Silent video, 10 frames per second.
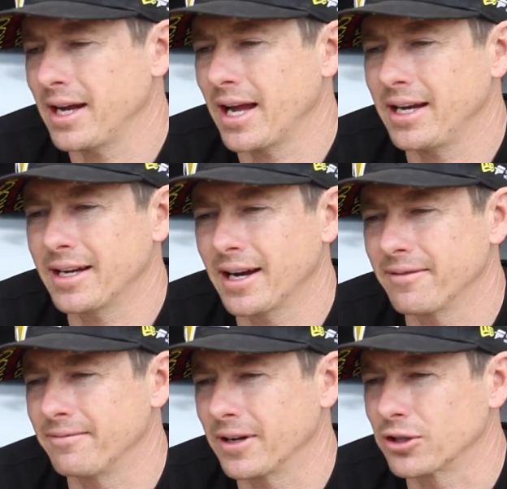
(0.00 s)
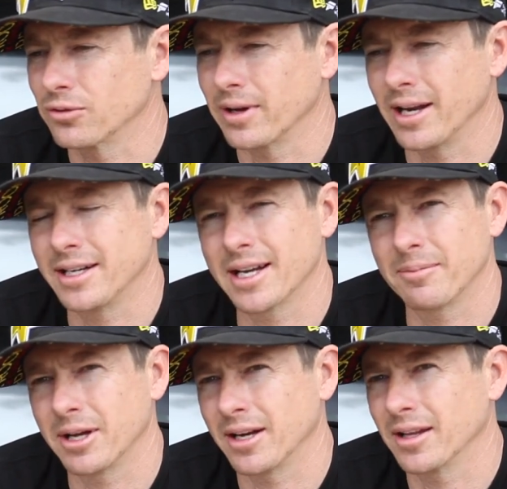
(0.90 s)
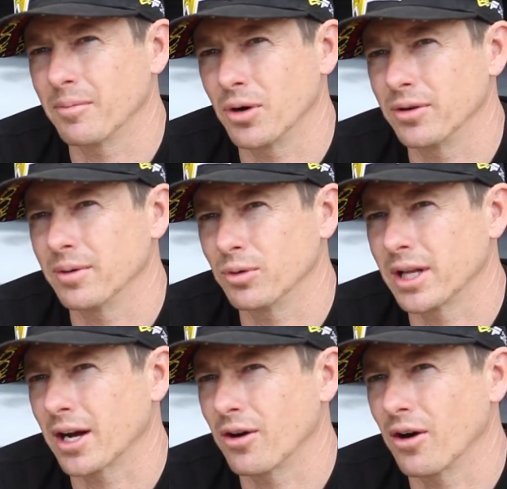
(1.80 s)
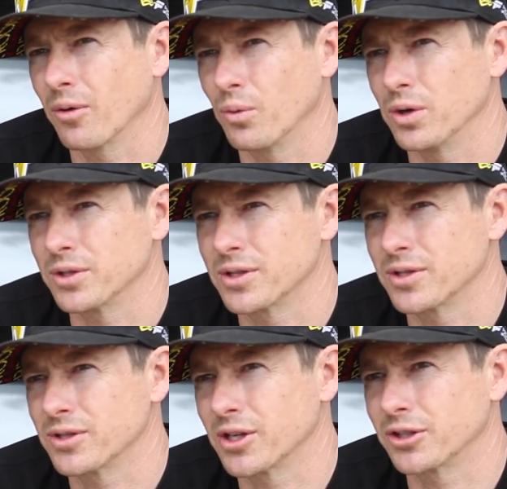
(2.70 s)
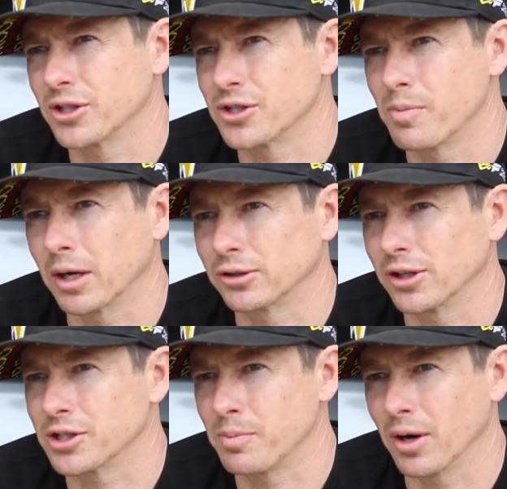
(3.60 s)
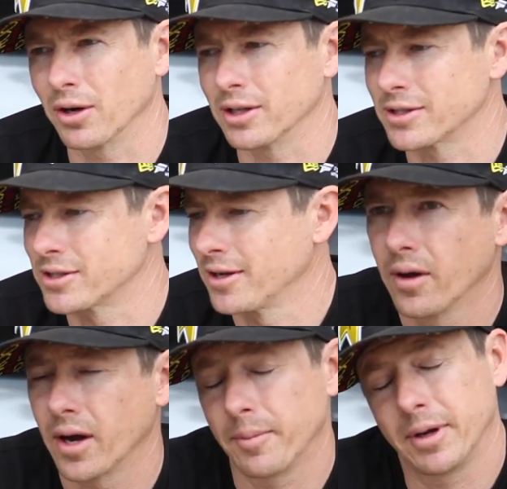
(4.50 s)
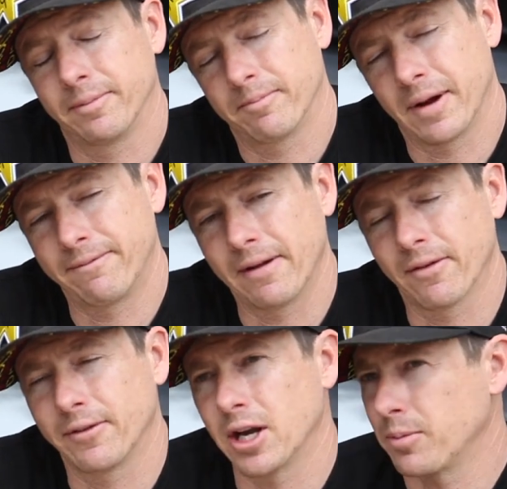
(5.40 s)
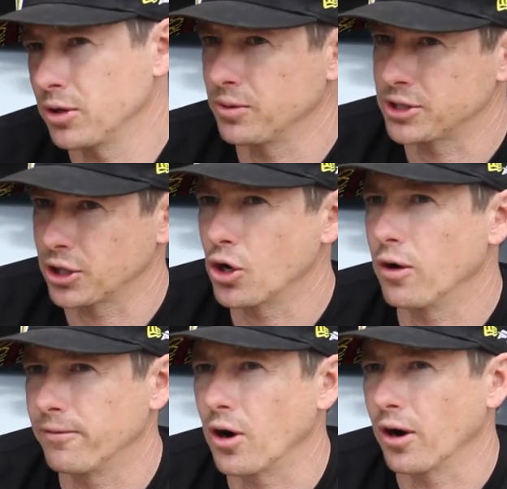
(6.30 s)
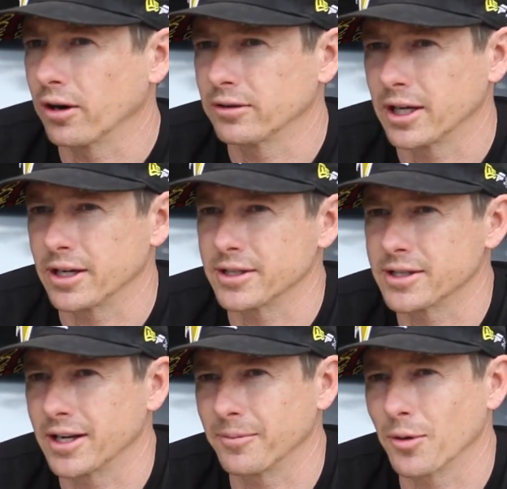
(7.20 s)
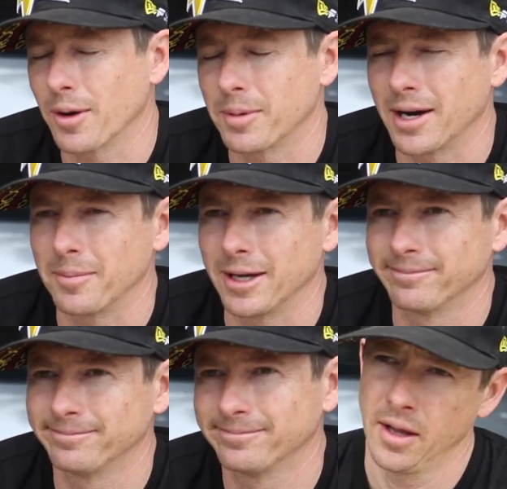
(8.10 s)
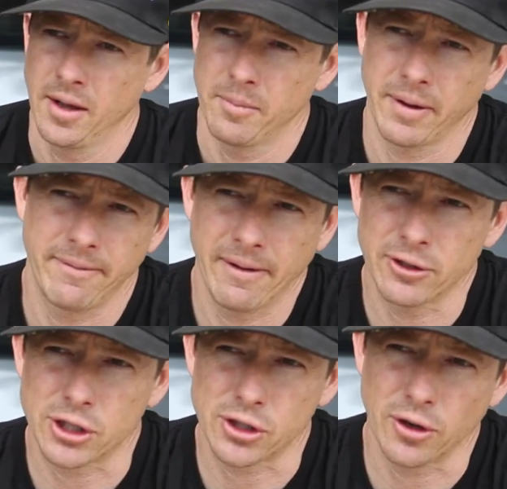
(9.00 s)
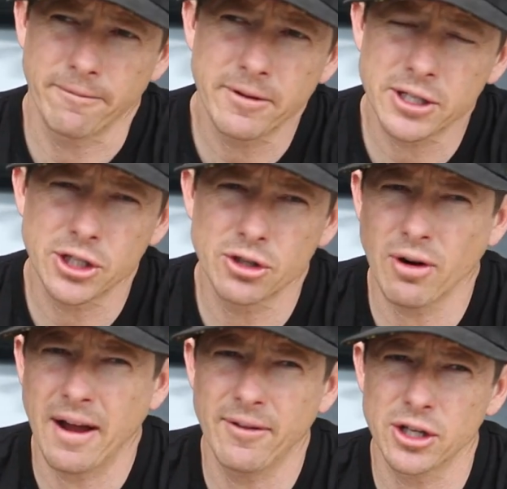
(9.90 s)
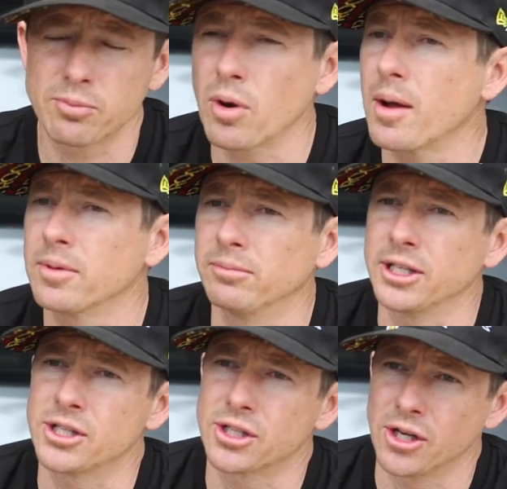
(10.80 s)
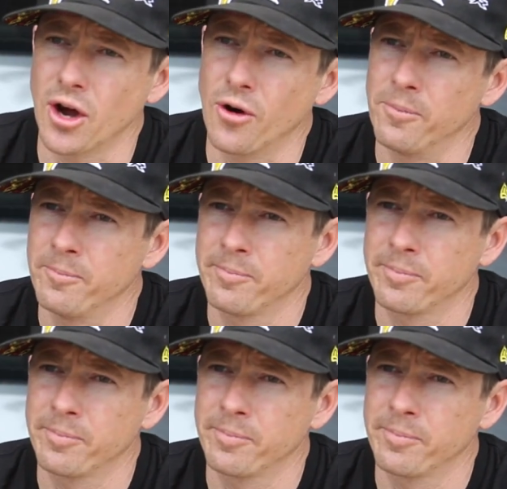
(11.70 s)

Any, any kind of victory, anytime getting on the podium with that car was such a special experience. I mean, my favorite VW is the Golf R that is sitting right behind me. My favorite surface to drive on is probably snow.